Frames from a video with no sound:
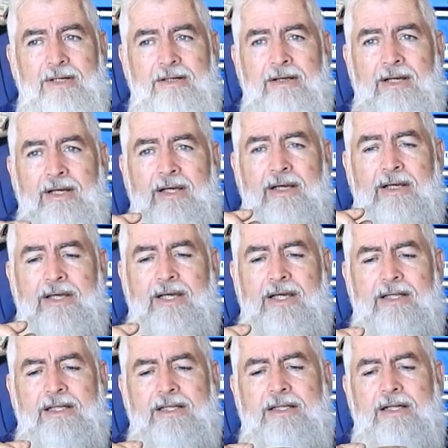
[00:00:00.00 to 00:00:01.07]
But you
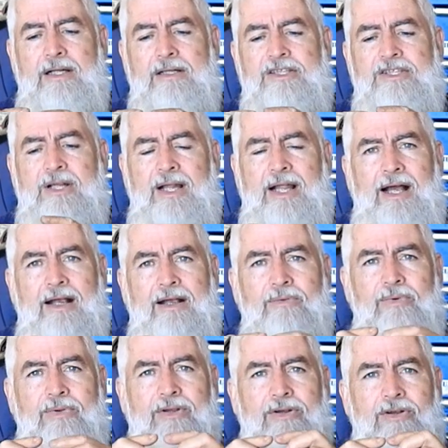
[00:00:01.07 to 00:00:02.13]
get this little
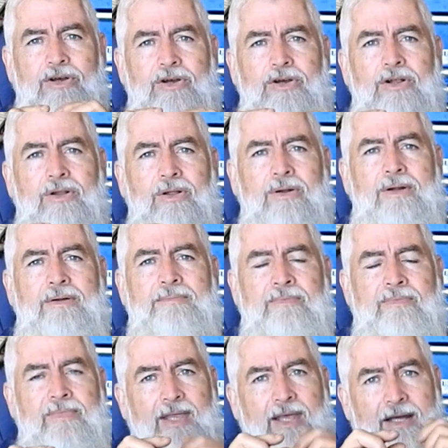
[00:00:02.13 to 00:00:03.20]
slug with a knurl on it,
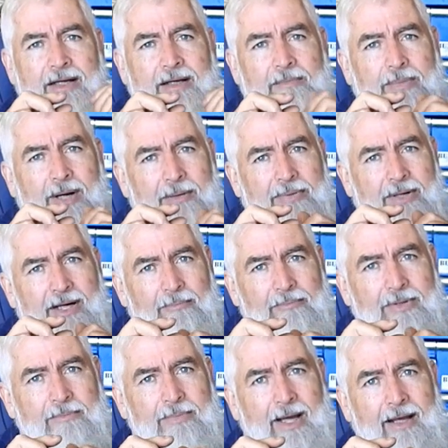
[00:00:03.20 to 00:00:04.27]
and you bump it up
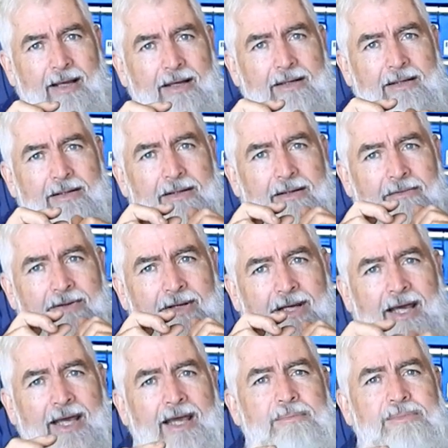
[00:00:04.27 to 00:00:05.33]
the back of the
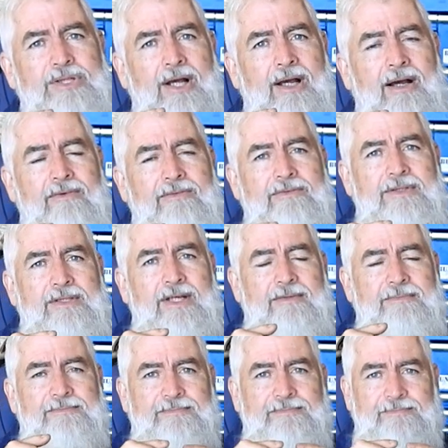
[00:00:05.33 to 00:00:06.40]
camshaft. So